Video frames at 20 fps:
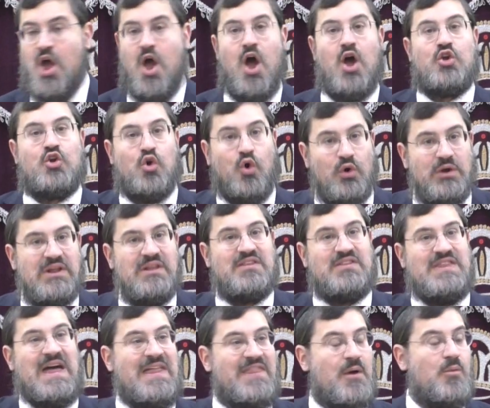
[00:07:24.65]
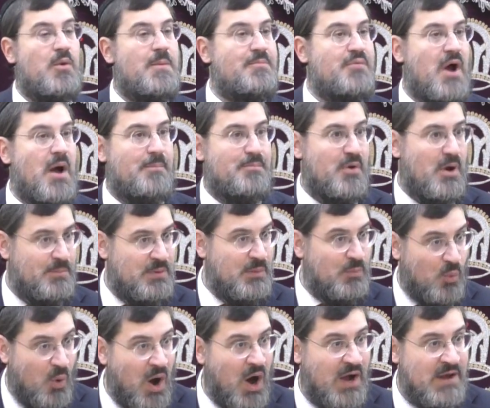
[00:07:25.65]
according to that would be a problem.
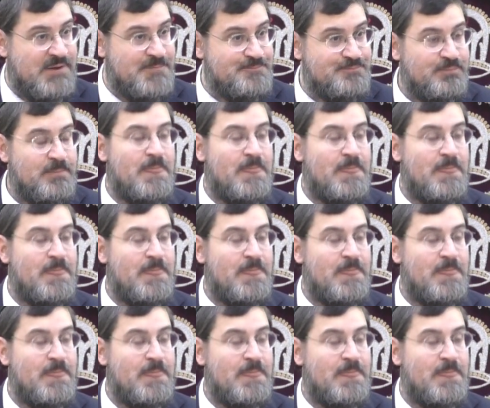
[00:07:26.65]
Why?